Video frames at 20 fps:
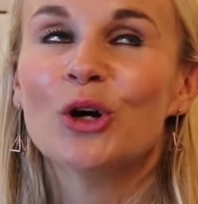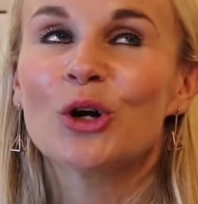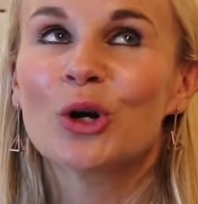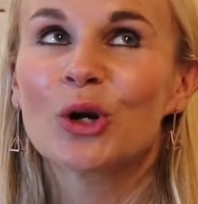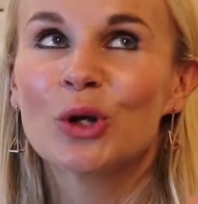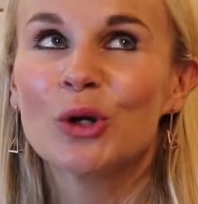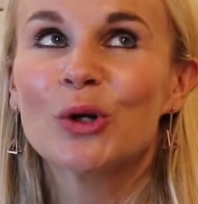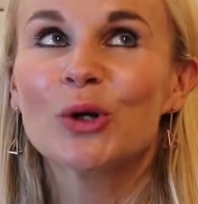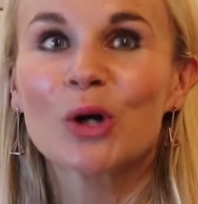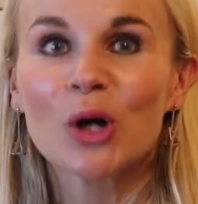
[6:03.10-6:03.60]

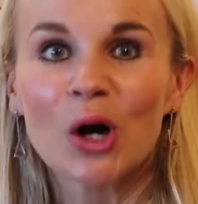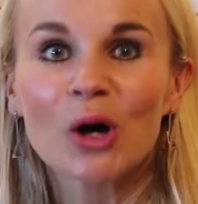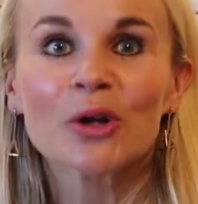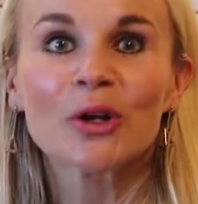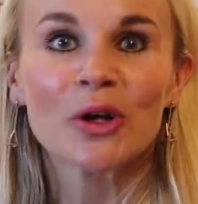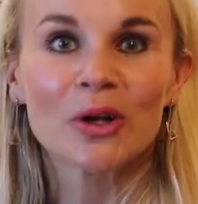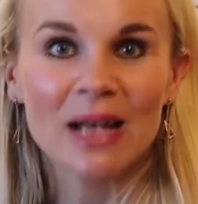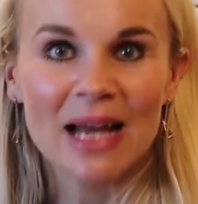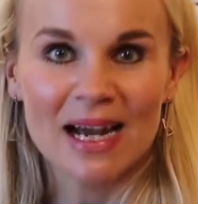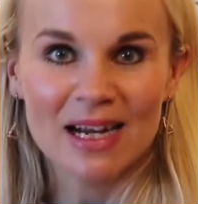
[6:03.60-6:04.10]

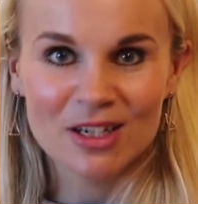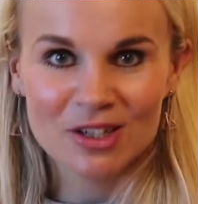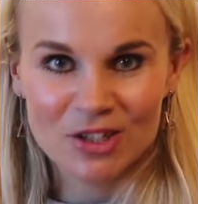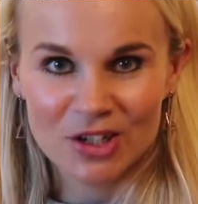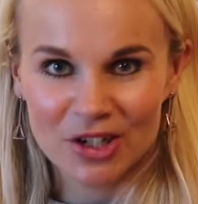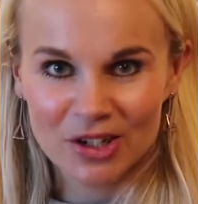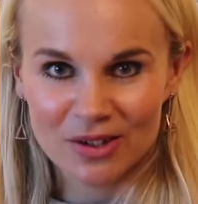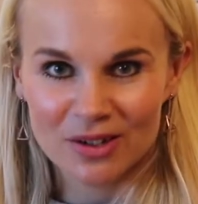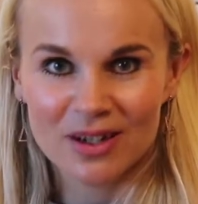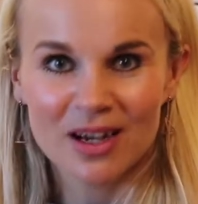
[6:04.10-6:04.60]

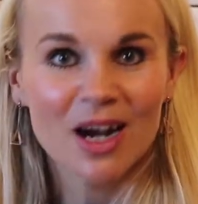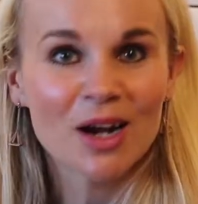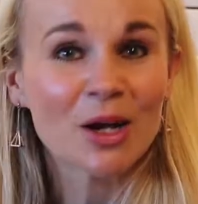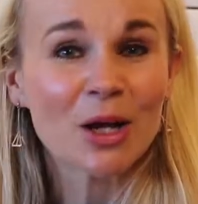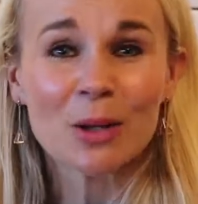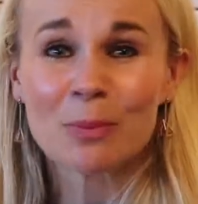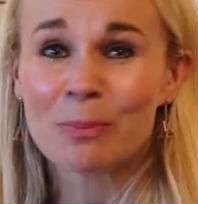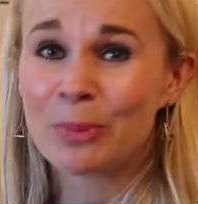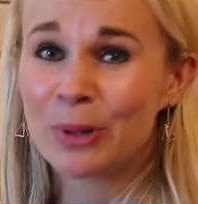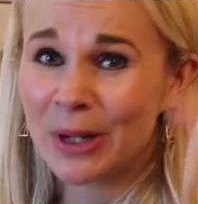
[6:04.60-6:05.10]
gluconolactone. I'm
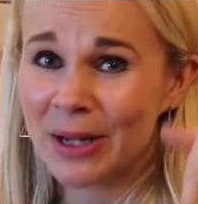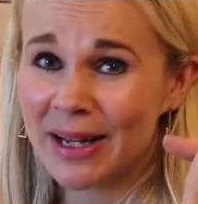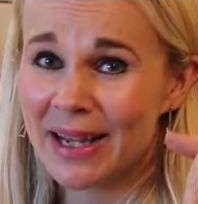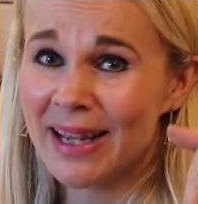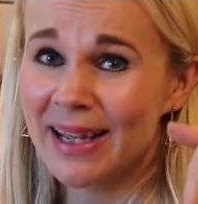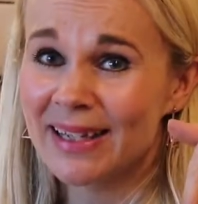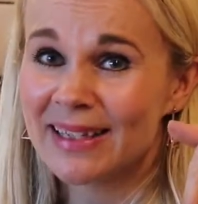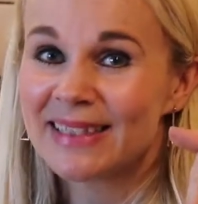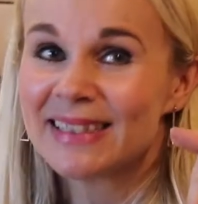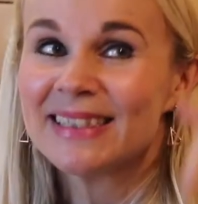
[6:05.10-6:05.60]
going to put
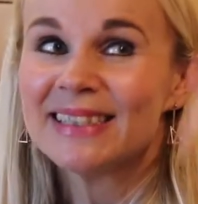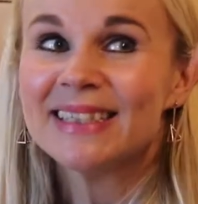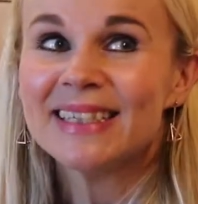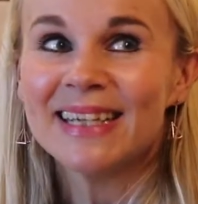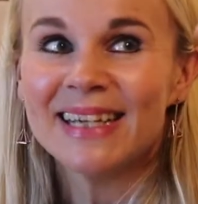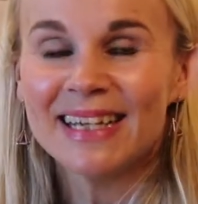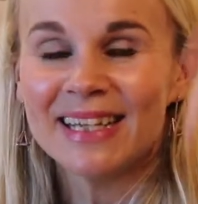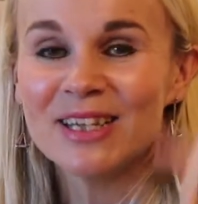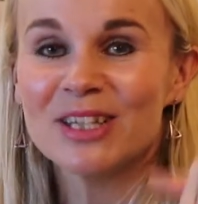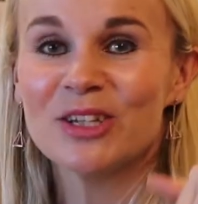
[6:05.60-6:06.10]
it
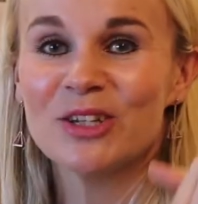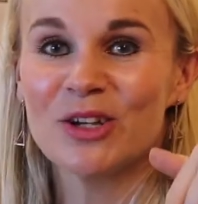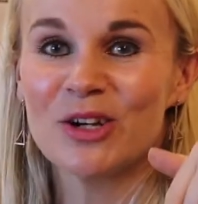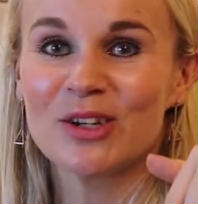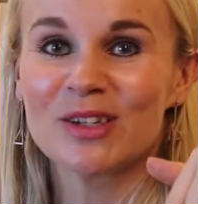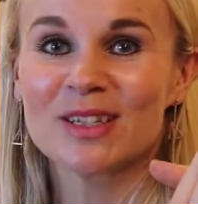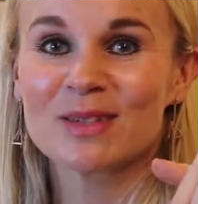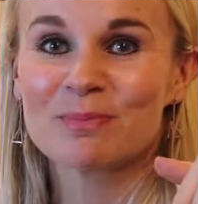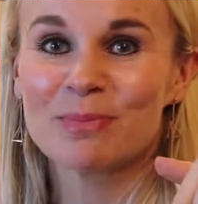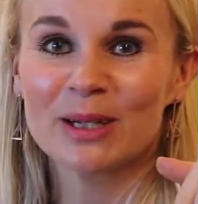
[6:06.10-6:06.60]
in the
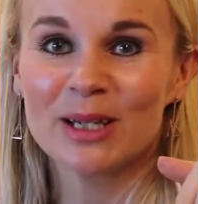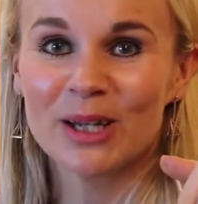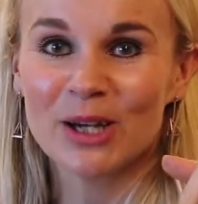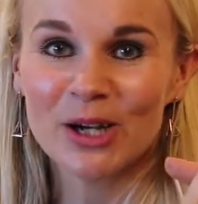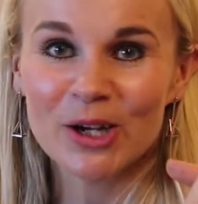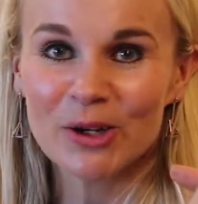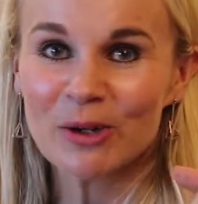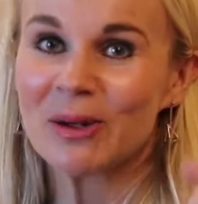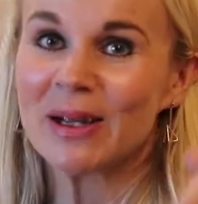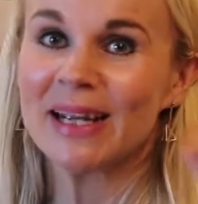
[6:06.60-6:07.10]
notes
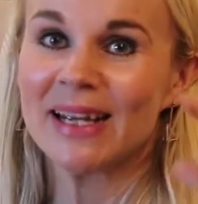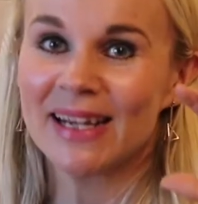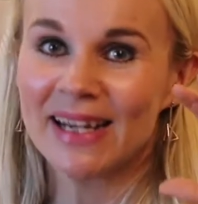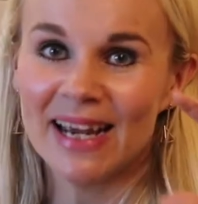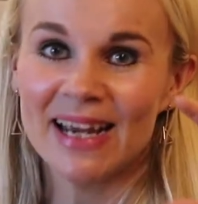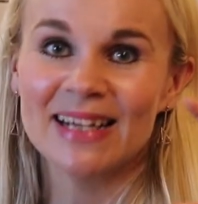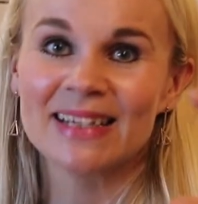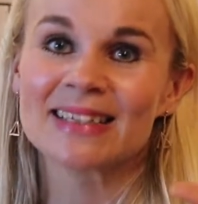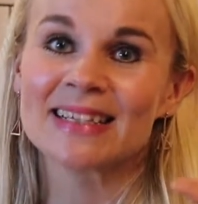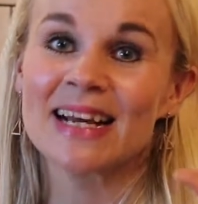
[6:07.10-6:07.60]
below in
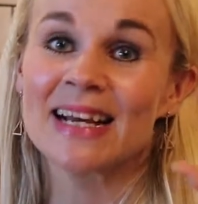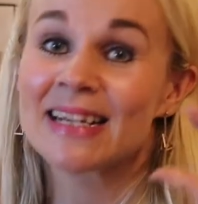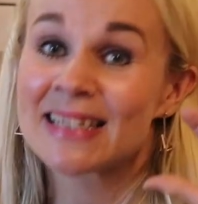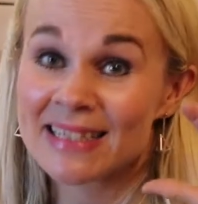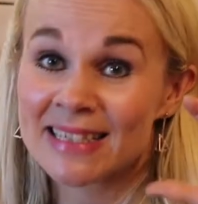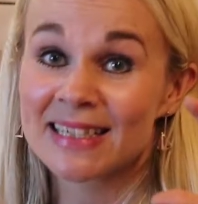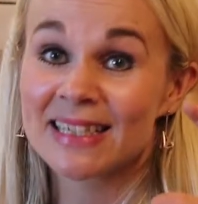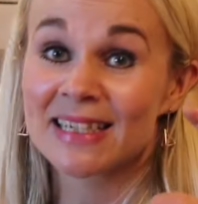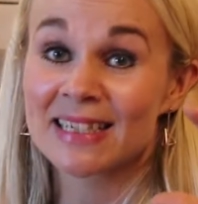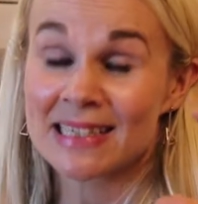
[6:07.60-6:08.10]
case that
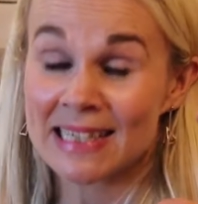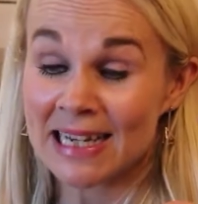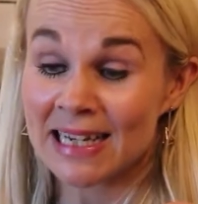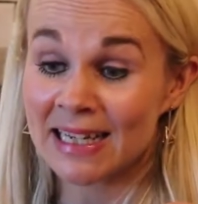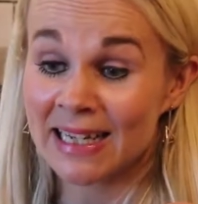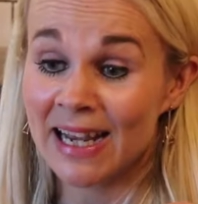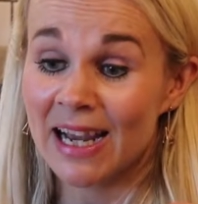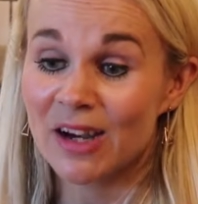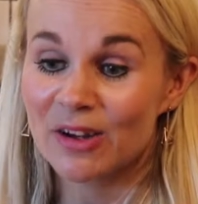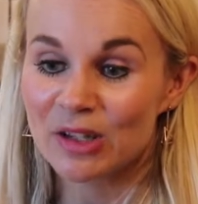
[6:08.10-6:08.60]
isn't
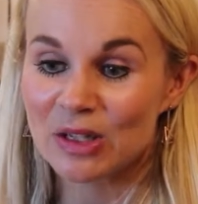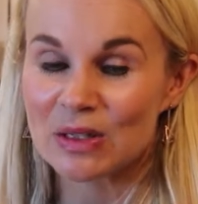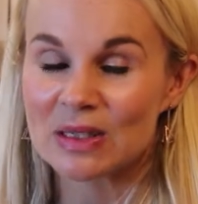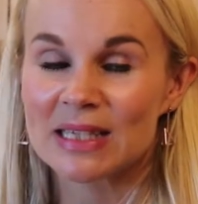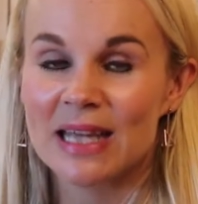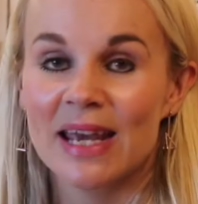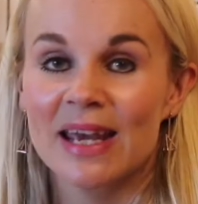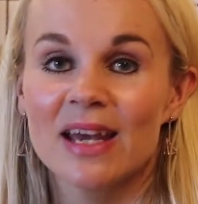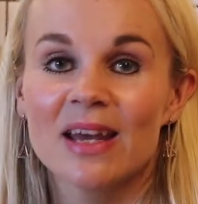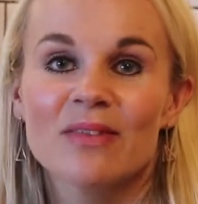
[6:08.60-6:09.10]
exactly how you
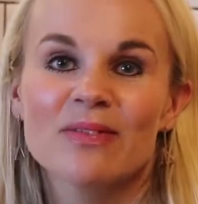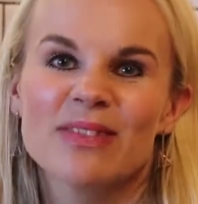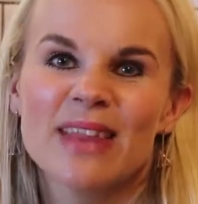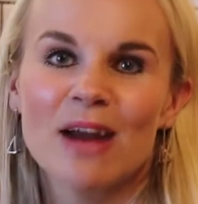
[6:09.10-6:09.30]
say it.